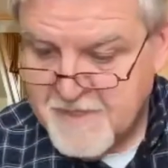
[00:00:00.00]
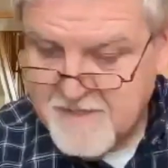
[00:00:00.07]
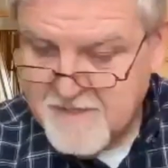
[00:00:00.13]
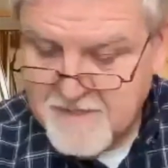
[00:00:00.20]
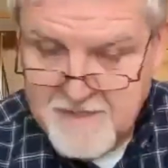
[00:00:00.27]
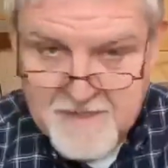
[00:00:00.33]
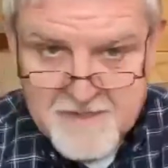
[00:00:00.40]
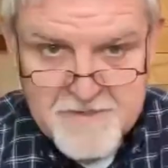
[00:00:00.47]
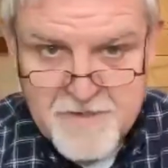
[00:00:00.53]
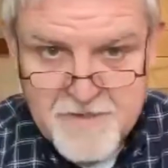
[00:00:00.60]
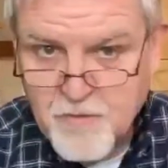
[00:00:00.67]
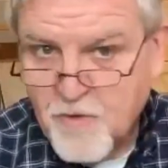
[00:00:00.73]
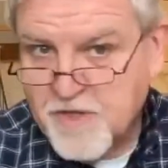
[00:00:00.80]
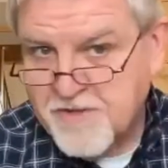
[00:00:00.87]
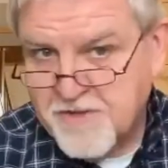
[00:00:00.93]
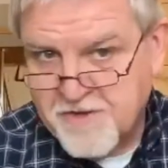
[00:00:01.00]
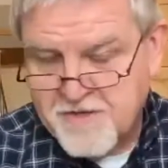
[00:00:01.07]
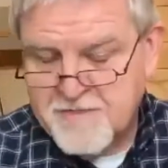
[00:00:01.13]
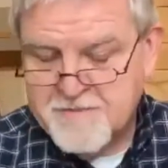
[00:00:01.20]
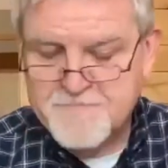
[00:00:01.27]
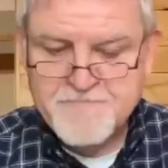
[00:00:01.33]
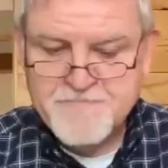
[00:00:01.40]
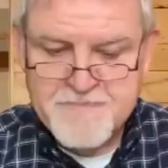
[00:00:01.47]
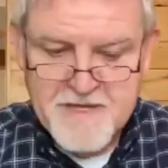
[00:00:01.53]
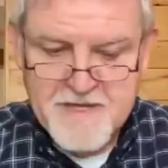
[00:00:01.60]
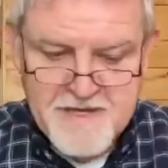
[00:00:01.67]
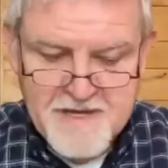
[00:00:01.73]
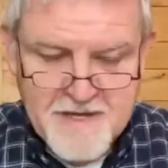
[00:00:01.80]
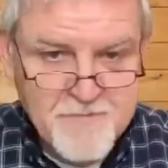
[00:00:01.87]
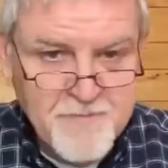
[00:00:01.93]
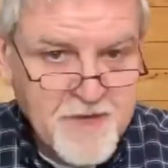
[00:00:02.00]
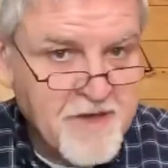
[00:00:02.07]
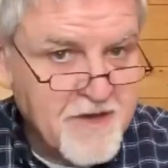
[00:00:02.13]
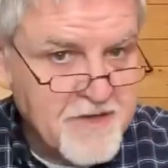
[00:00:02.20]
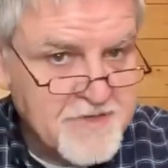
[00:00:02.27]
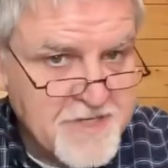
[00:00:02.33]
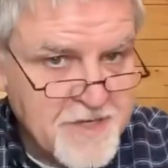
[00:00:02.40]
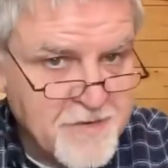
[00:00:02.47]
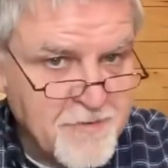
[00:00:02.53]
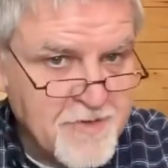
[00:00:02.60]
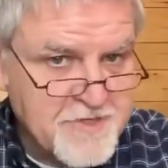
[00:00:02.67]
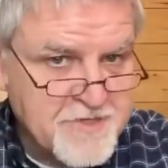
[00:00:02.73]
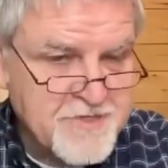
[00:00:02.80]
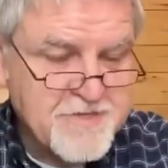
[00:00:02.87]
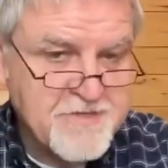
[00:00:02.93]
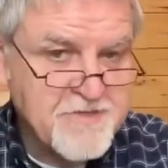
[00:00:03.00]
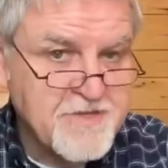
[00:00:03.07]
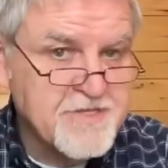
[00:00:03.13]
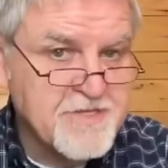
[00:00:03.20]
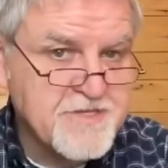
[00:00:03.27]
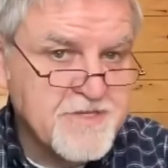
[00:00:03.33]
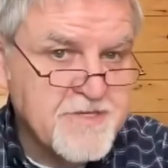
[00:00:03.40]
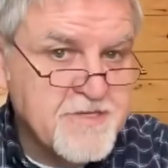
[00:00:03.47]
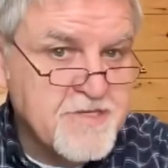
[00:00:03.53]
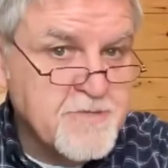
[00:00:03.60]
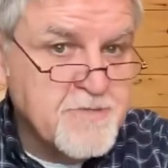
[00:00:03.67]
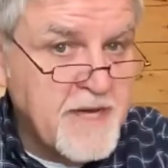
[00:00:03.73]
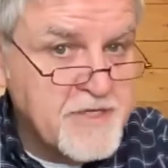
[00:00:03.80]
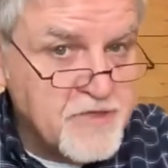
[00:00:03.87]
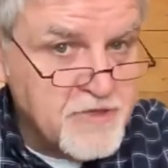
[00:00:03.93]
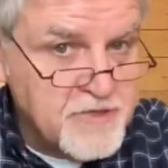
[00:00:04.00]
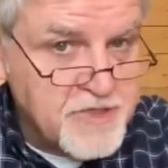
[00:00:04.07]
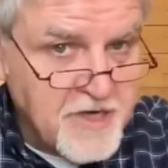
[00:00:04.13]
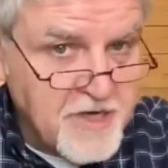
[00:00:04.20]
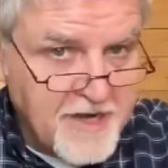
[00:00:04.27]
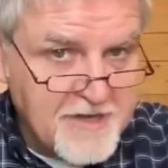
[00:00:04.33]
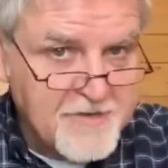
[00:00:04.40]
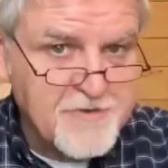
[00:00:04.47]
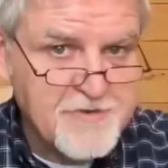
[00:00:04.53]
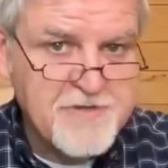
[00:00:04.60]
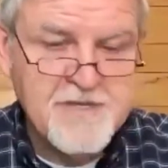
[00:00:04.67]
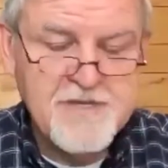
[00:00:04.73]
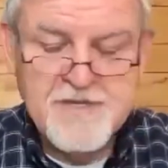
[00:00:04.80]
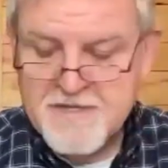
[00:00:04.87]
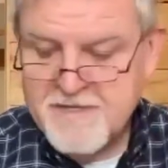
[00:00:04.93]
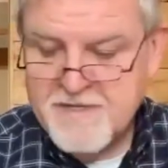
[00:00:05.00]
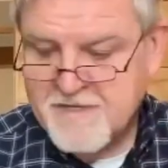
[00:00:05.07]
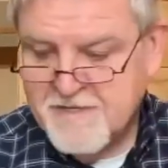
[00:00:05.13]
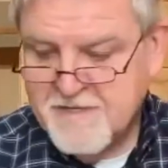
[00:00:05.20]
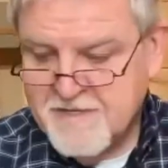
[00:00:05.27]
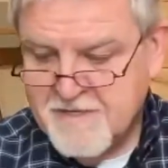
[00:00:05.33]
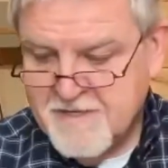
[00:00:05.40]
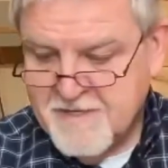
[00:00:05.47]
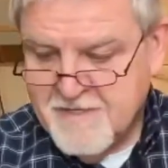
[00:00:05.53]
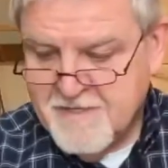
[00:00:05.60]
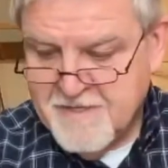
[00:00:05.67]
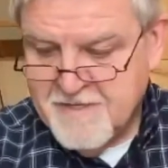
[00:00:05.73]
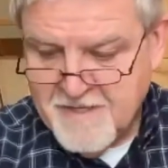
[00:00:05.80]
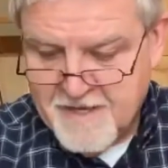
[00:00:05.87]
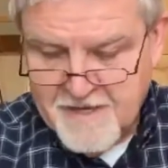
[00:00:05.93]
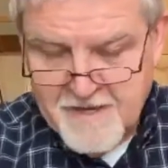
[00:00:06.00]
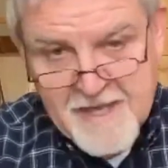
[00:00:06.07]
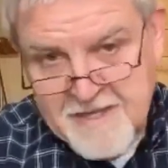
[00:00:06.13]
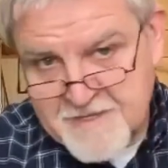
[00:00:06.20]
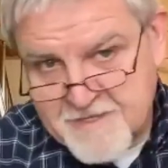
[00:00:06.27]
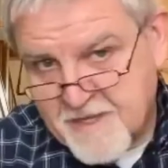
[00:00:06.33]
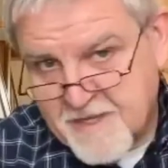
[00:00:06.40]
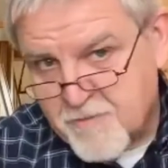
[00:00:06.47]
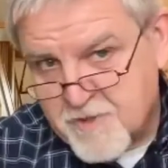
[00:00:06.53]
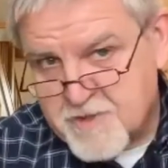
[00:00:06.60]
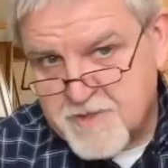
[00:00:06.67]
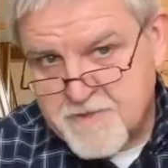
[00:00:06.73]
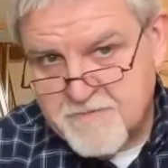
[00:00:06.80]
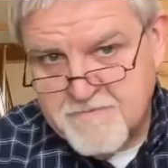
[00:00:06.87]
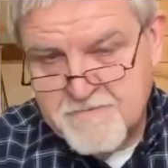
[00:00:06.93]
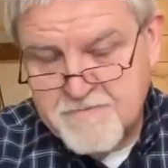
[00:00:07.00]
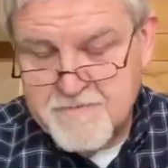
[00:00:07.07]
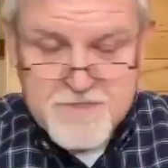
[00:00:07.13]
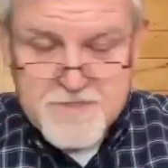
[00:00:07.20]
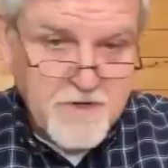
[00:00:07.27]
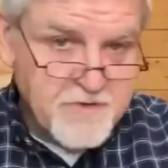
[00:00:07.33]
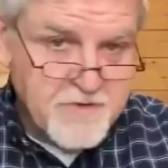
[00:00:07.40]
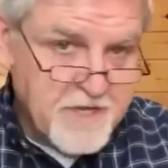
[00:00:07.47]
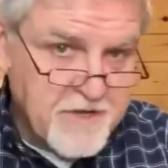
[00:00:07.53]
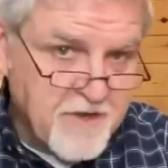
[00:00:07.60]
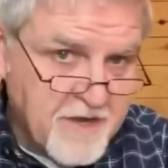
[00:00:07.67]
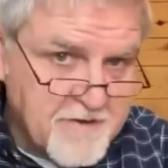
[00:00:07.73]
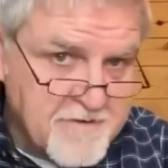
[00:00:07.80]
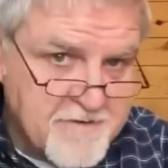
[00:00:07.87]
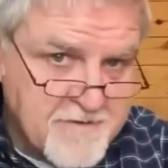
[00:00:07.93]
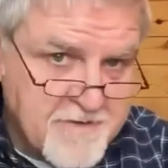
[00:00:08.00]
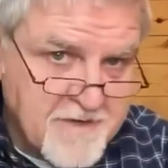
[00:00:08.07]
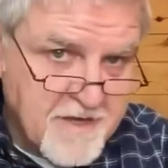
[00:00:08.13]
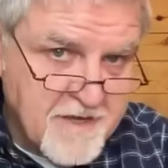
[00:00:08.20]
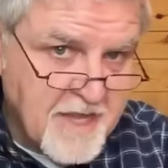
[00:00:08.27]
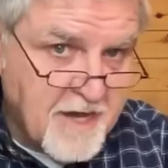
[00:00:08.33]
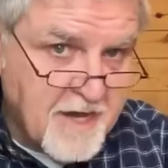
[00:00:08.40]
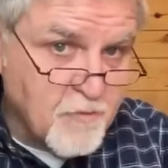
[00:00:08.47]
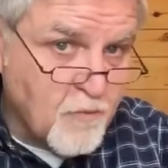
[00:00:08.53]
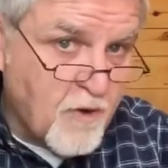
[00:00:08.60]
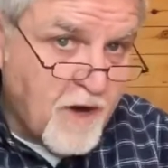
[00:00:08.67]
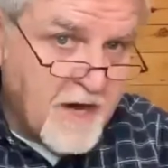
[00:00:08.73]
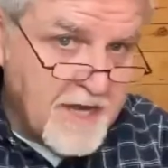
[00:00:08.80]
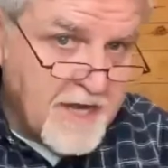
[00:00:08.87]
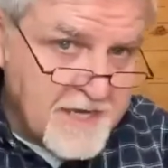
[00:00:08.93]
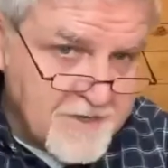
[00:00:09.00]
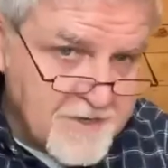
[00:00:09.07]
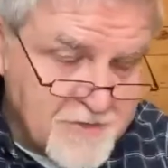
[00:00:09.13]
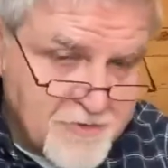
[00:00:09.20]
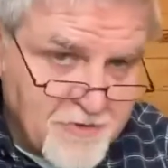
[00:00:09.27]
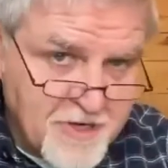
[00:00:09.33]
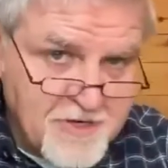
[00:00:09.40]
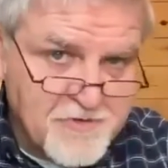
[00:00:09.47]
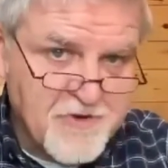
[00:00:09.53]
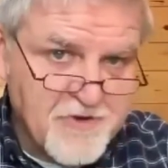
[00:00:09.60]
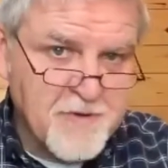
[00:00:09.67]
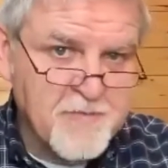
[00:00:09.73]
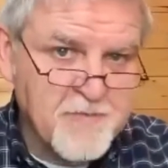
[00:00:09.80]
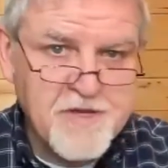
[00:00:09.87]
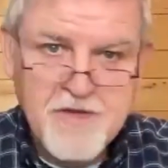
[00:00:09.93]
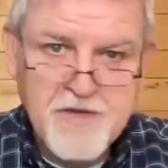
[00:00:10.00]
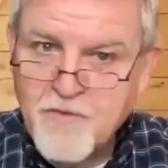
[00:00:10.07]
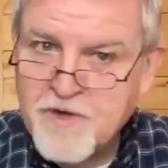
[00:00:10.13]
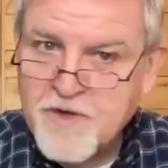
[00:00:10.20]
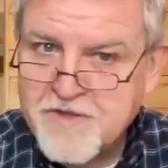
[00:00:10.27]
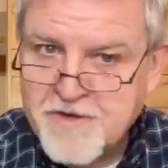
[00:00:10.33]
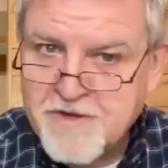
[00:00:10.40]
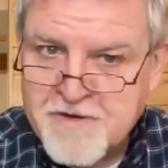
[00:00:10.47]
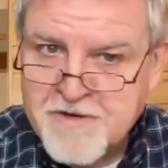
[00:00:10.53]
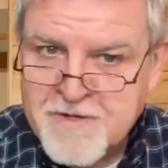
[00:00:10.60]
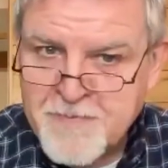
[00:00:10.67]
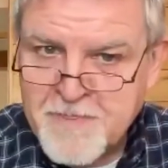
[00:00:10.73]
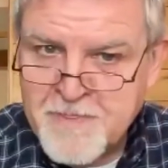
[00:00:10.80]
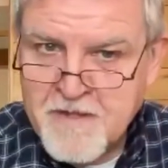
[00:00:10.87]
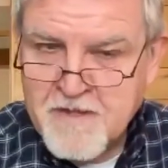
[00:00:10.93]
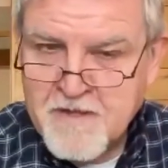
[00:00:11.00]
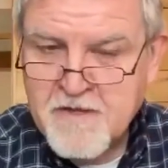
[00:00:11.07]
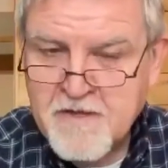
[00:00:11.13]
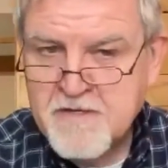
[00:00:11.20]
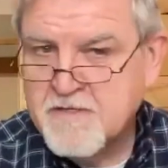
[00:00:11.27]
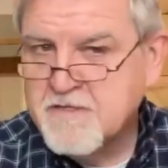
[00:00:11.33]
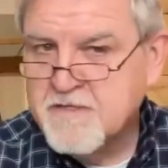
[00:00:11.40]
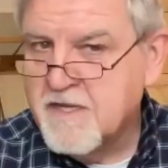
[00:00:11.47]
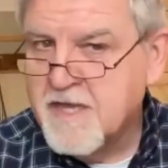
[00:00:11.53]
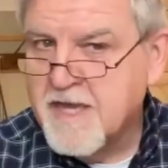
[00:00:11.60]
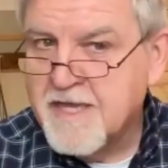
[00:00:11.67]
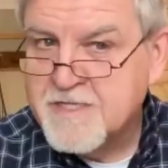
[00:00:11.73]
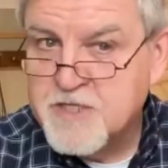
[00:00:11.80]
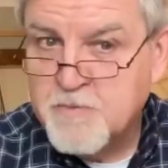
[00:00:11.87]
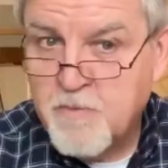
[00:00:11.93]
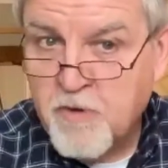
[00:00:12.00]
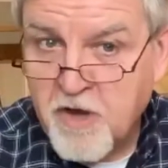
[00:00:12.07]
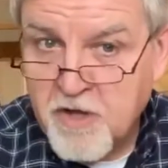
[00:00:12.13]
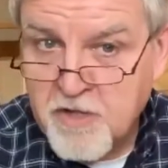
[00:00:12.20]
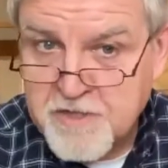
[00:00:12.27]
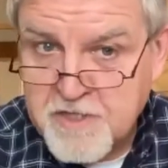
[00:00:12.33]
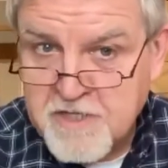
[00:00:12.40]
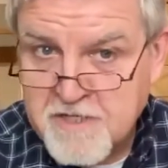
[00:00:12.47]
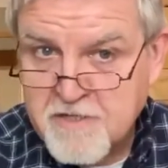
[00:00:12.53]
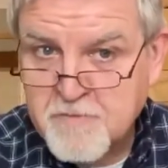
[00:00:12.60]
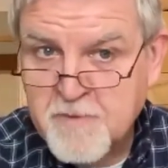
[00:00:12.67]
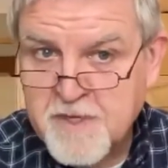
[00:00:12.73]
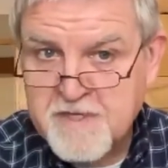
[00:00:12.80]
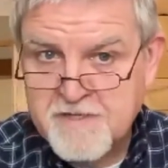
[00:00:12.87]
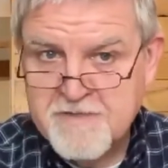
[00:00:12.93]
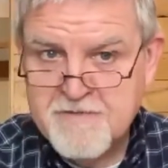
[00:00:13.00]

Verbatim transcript: Uh, you wonder, uh, because he was this special child, and yes, he was certainly not allowed wine and strong drink, but you wonder did he get spoiled a little bit